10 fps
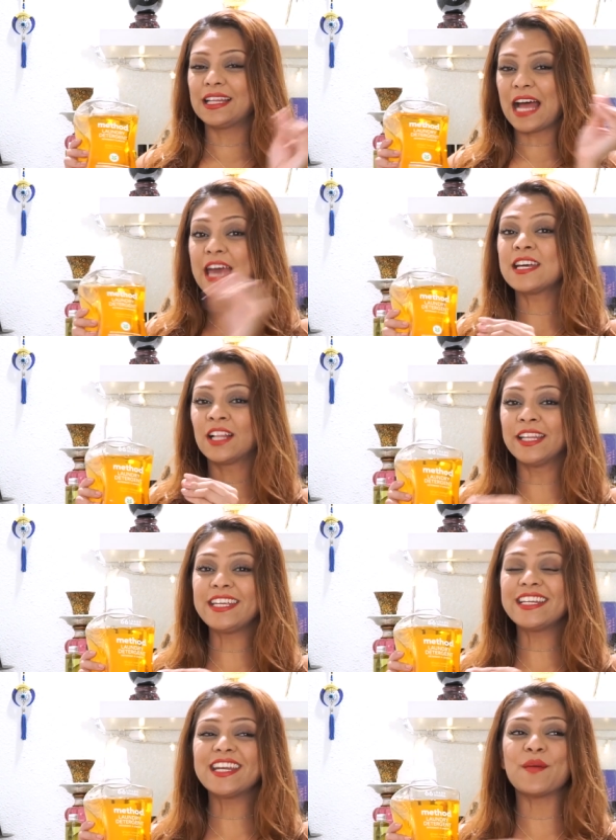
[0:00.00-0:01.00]
I
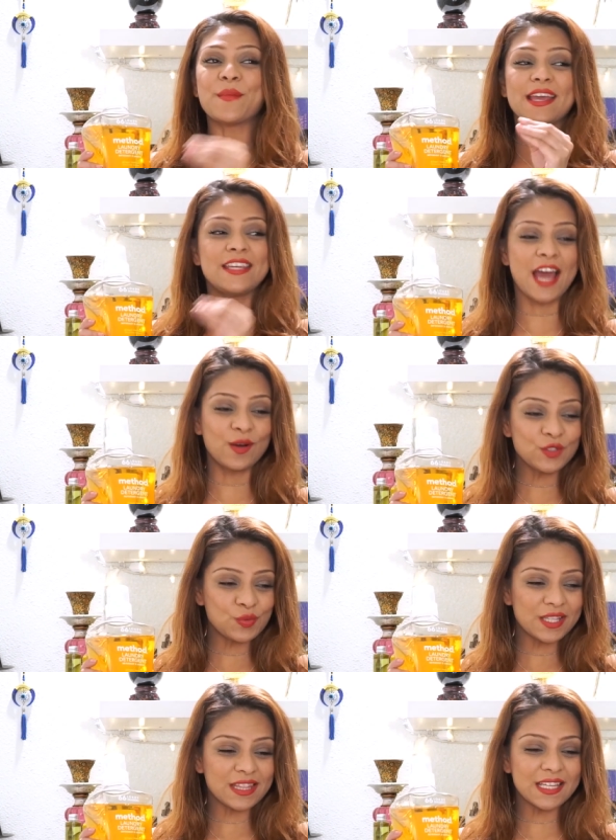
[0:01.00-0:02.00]
clean my couch with